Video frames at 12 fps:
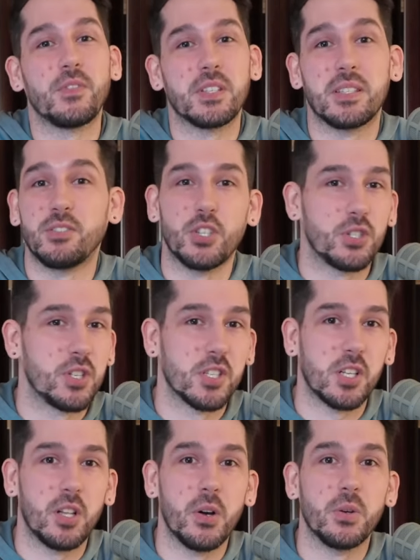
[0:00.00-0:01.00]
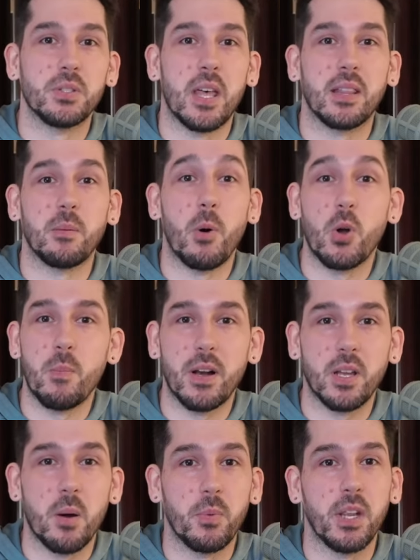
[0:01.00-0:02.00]
to just disclose that the
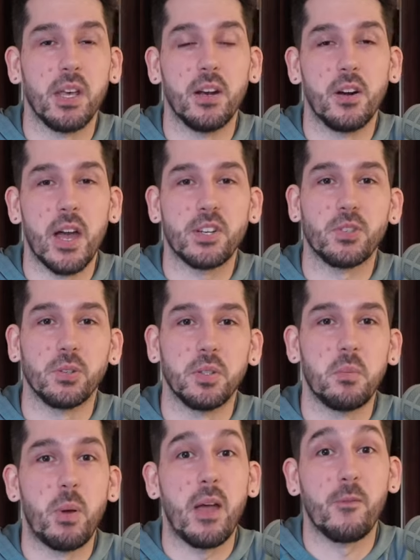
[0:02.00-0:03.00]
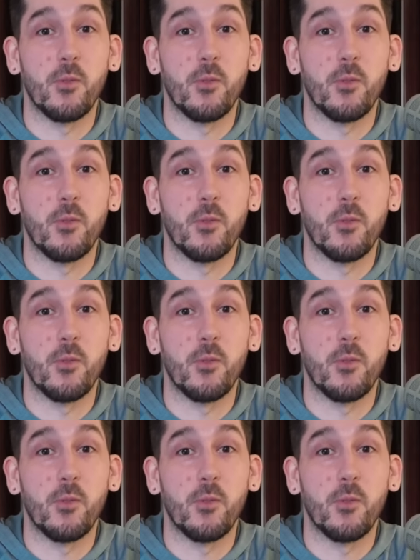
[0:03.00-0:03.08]
Pokemon Company International did pay